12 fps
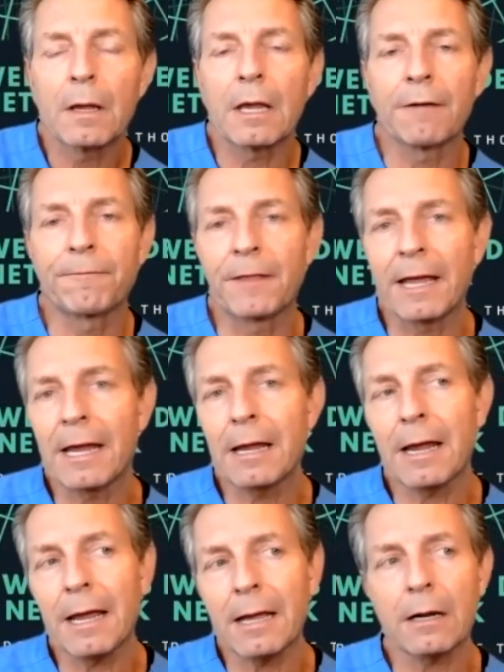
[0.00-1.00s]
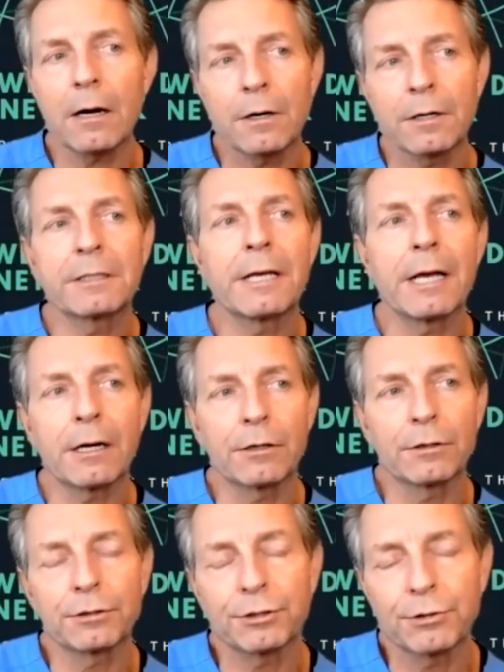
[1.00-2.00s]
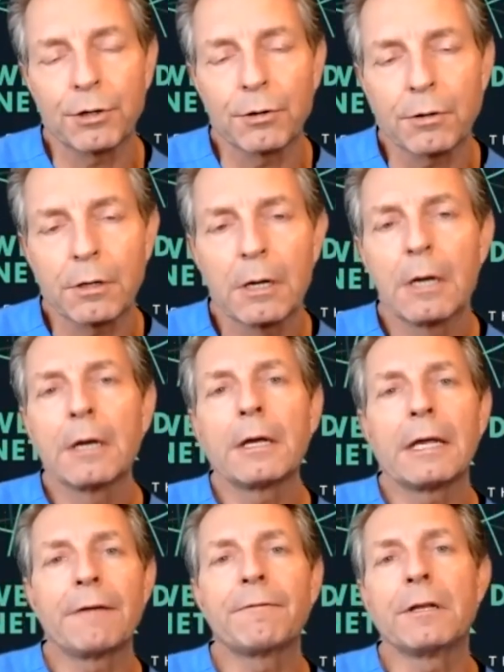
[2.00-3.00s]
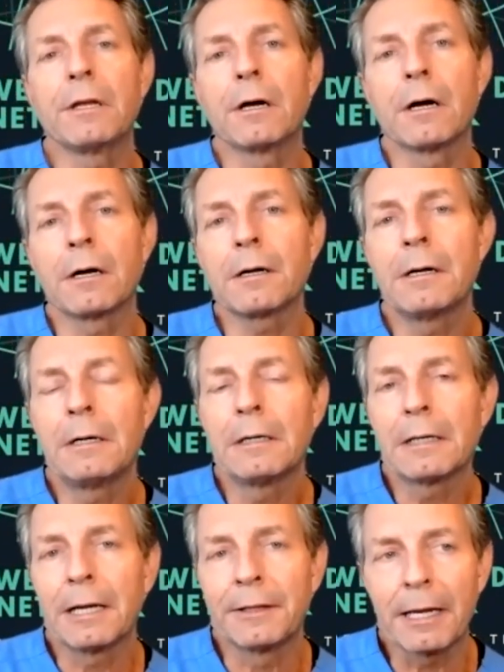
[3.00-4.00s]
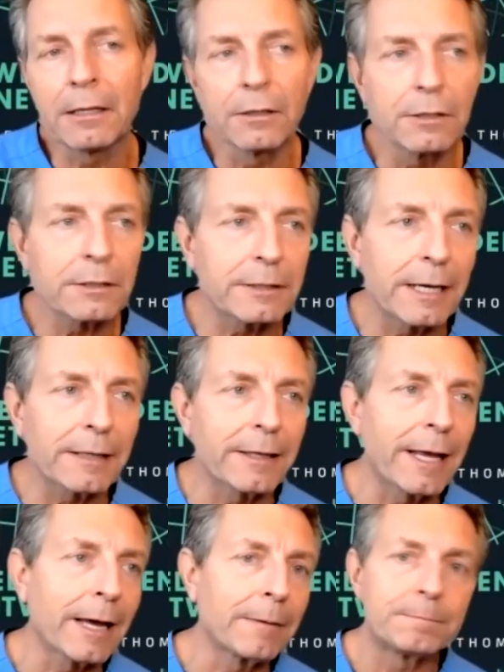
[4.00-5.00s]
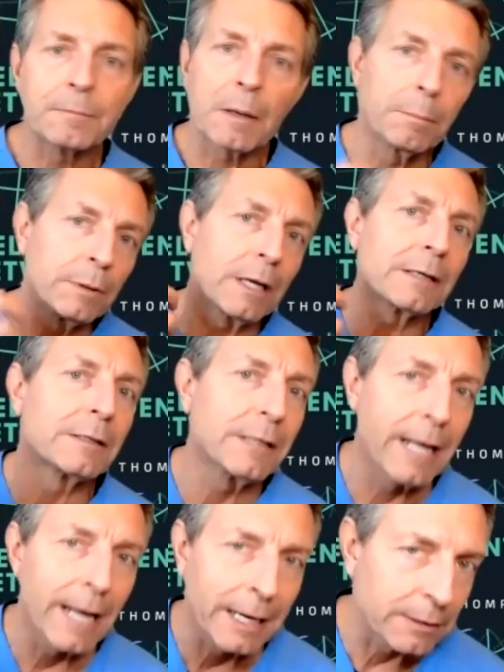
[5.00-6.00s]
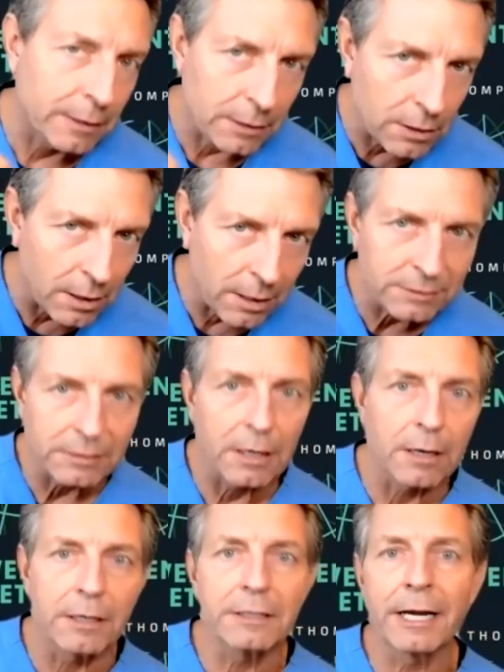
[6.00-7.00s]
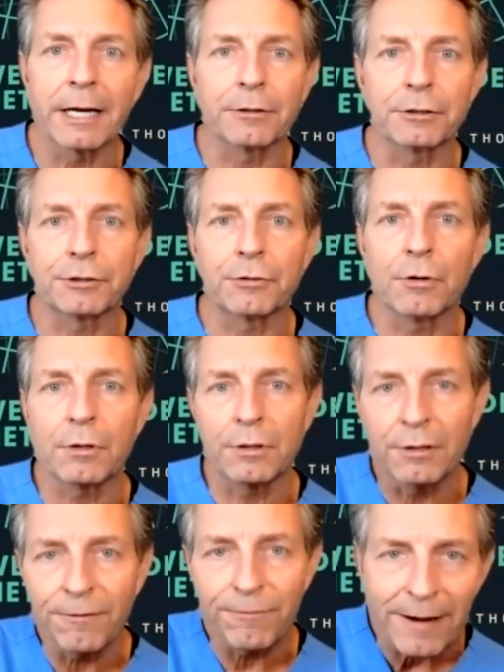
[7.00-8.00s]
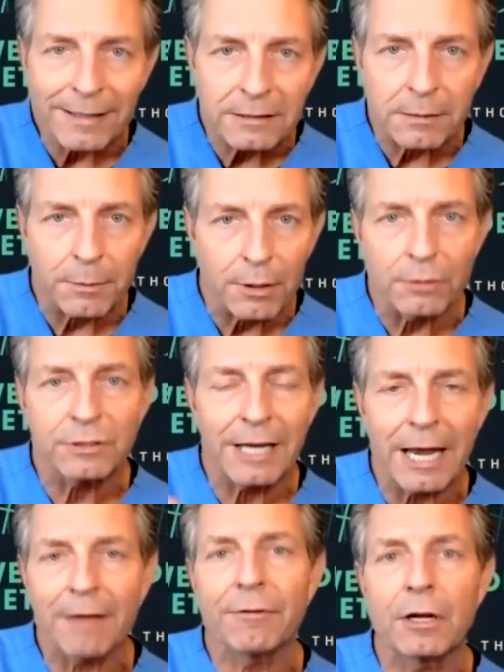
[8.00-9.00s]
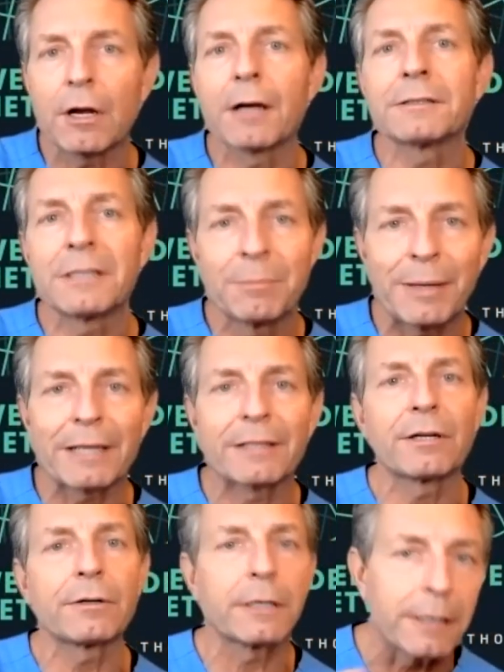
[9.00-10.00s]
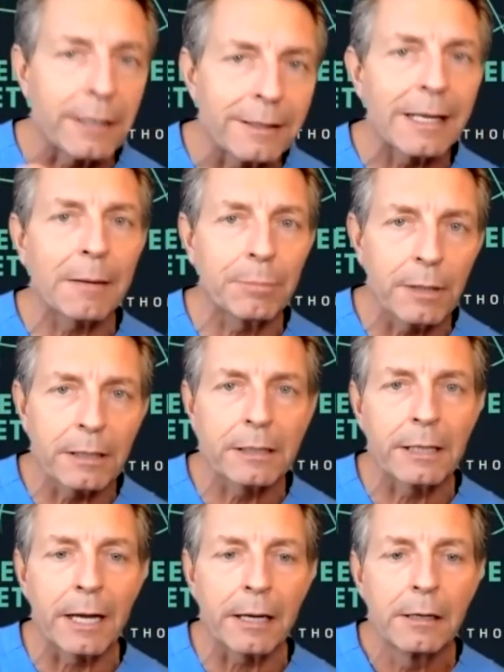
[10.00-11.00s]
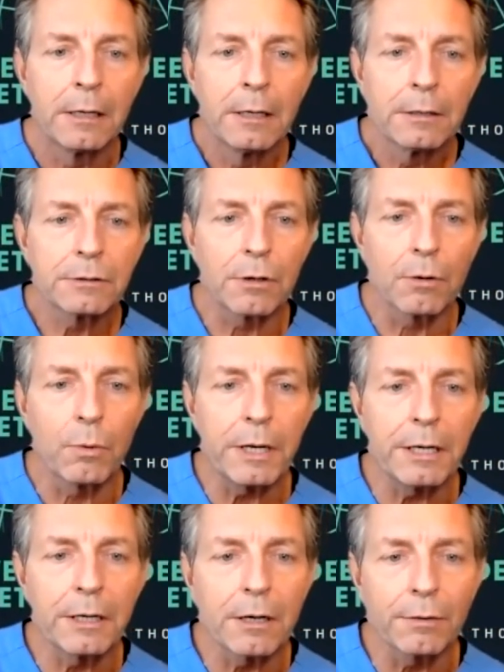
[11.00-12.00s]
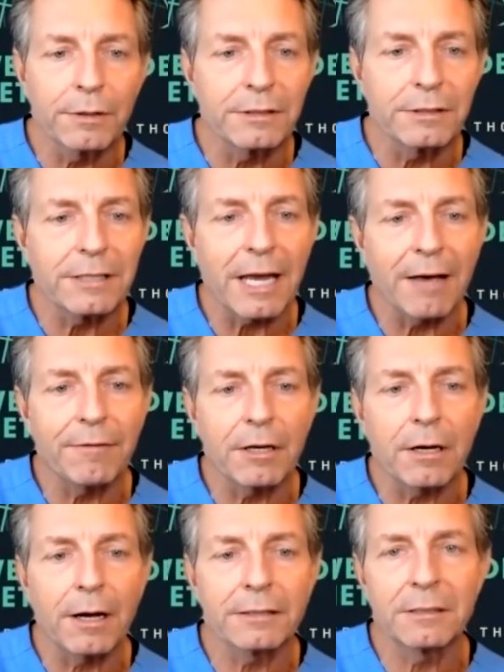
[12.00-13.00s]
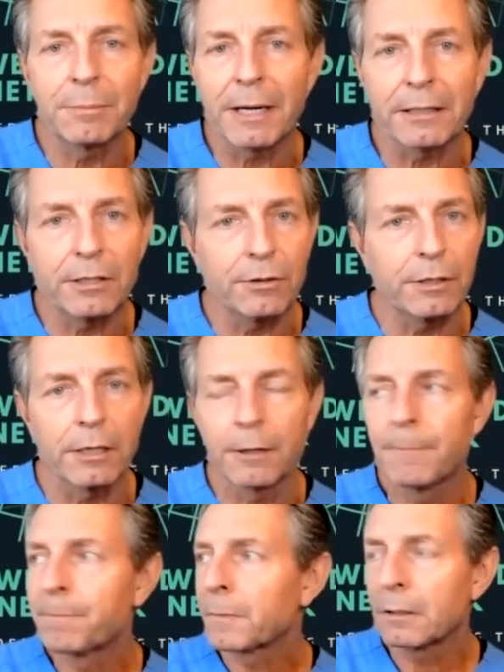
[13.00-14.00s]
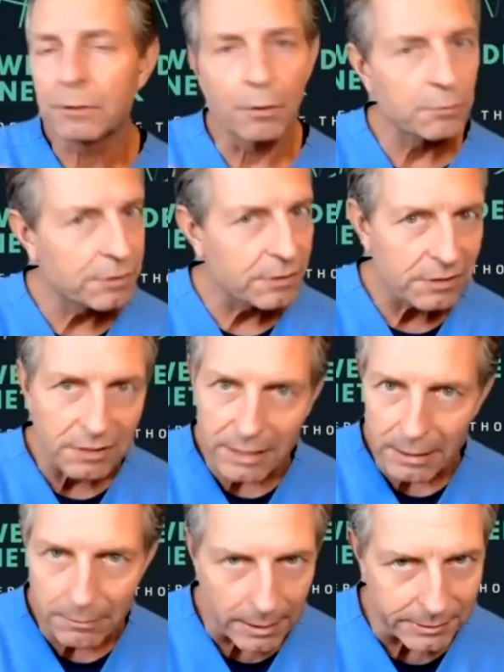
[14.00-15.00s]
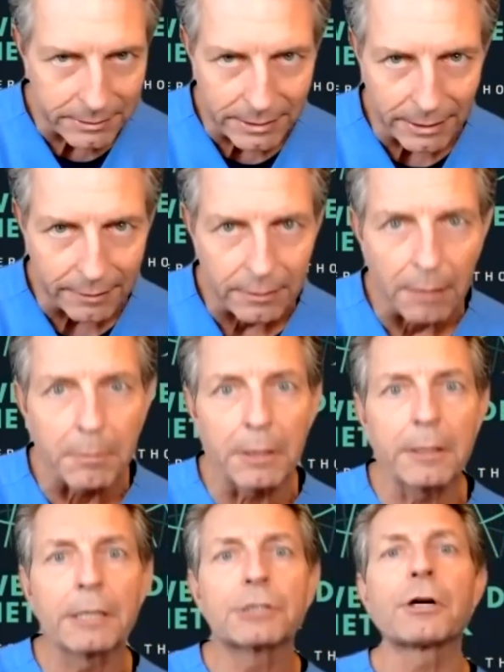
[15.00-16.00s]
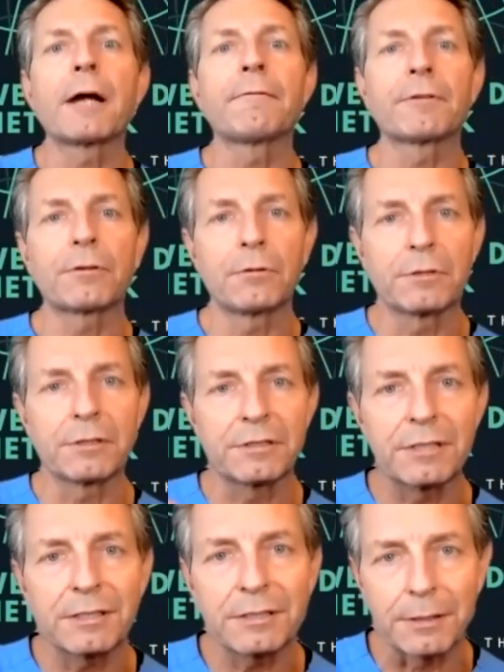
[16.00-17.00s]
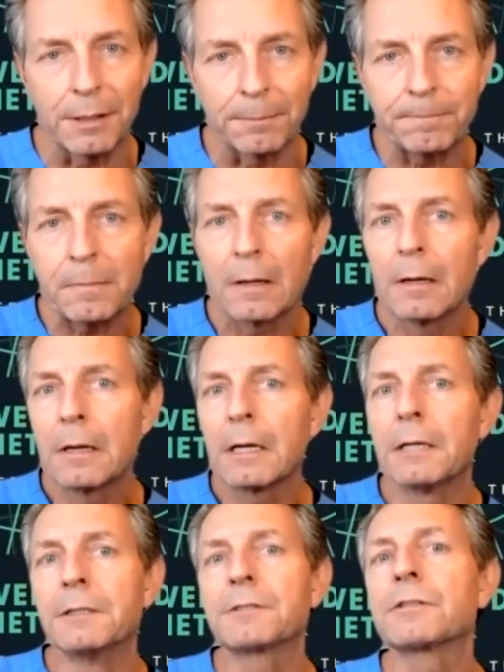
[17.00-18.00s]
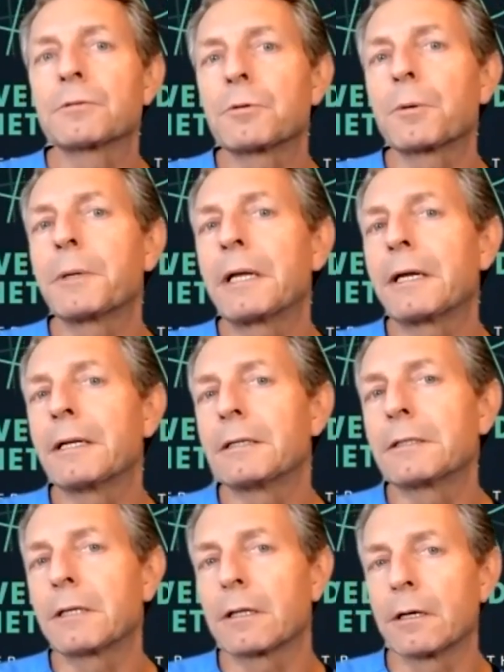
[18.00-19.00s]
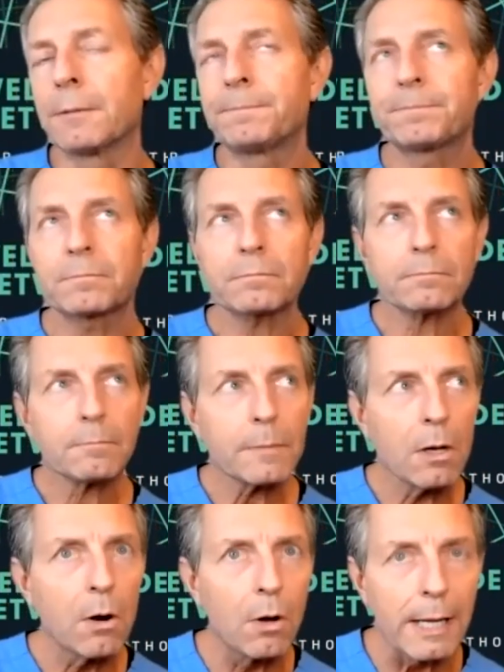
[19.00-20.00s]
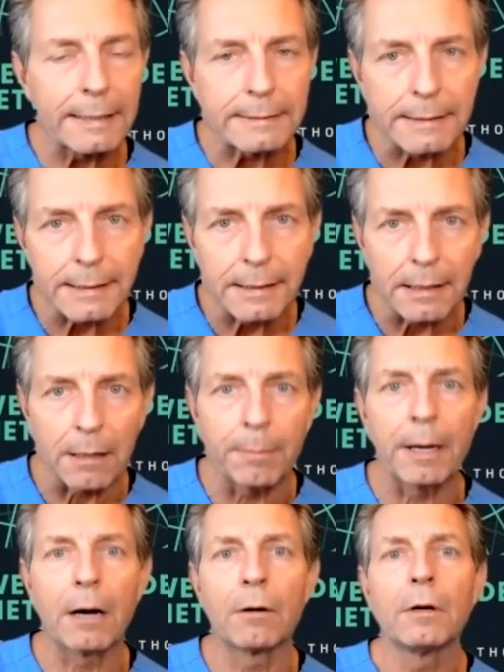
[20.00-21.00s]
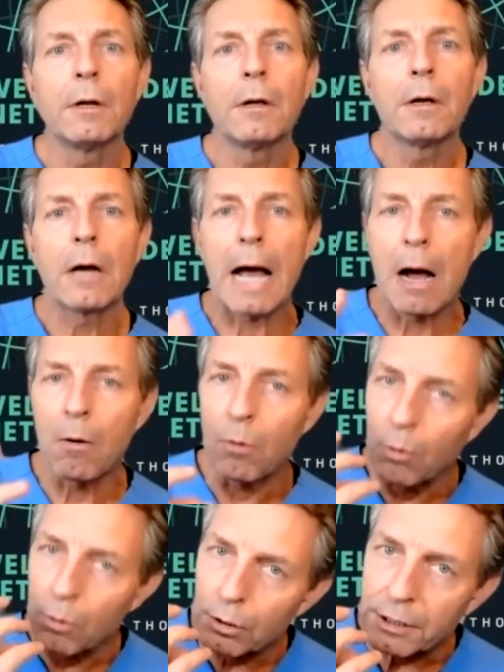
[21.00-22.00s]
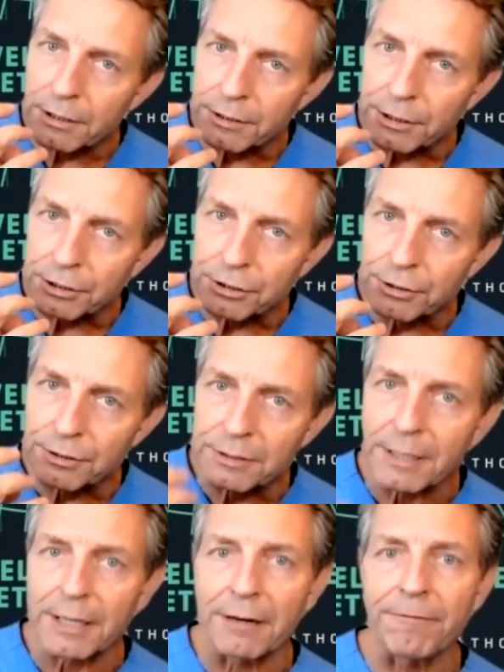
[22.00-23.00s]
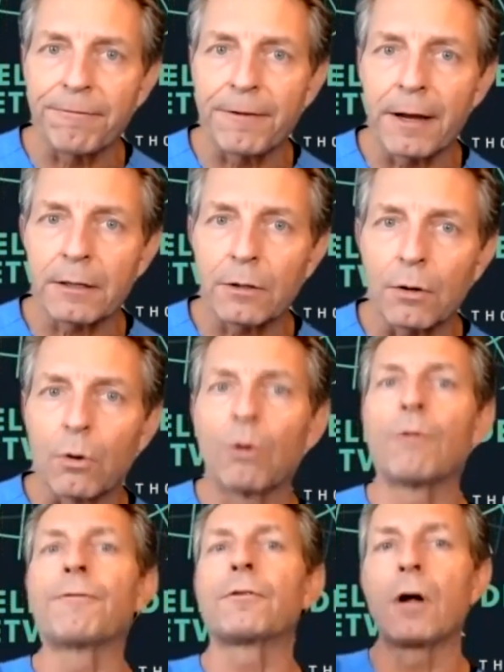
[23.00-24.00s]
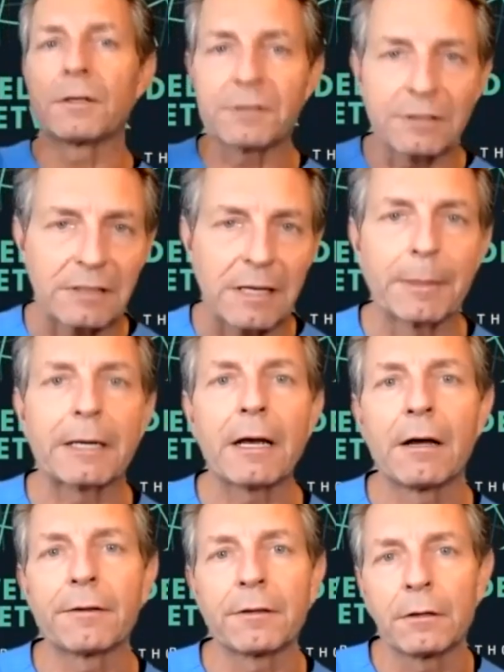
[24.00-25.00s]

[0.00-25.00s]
If they had a heart attack or a stroke, even young, and they looked at that blood clot that caused the heart attack or a stroke, they'll find some of those cavity causing bacteria in that blood clot. So we know these cavity causing bacteria don't just lay around the teeth. I mean, they travel through the system. And this is where we get into the whole idea about how oral conditions can affect overall systemic health.